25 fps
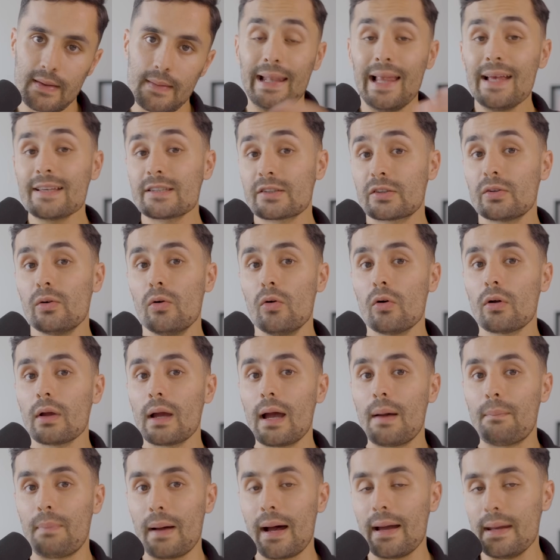And let's talk
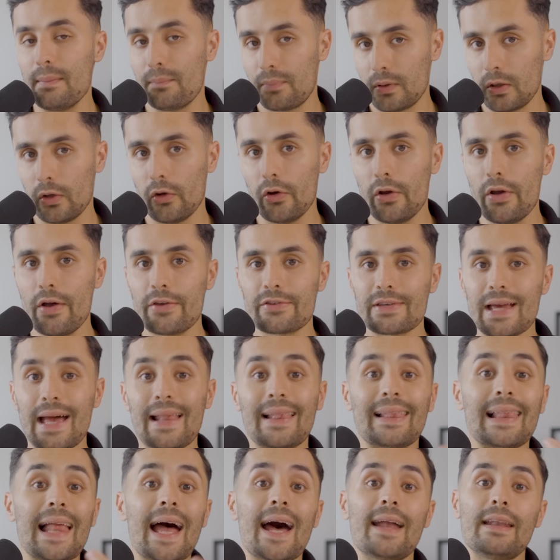about employers
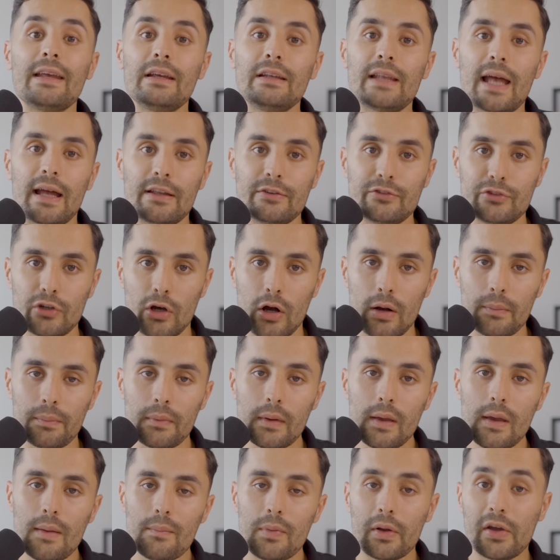and landing that job,
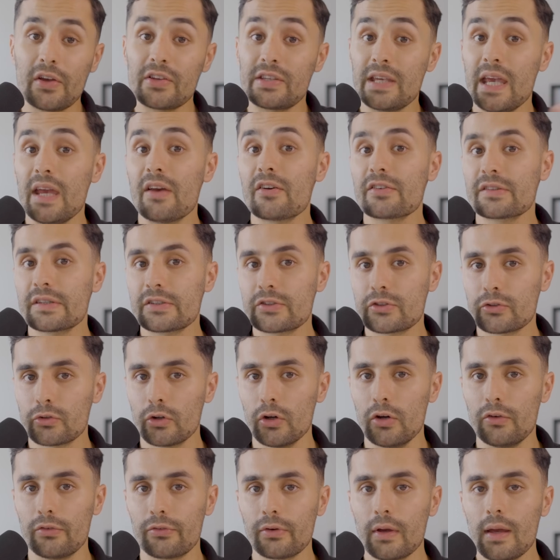because here's the
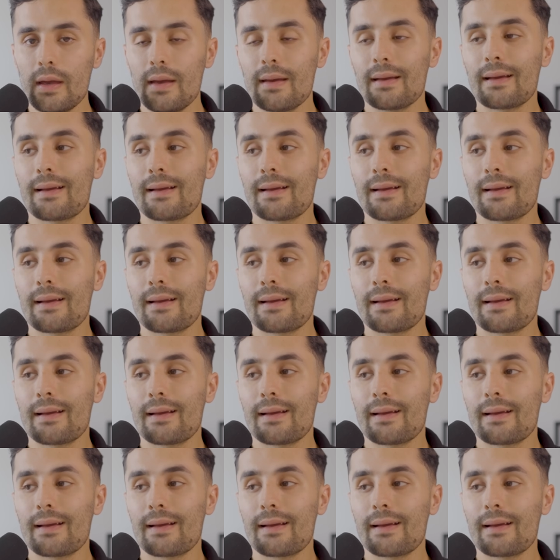truth.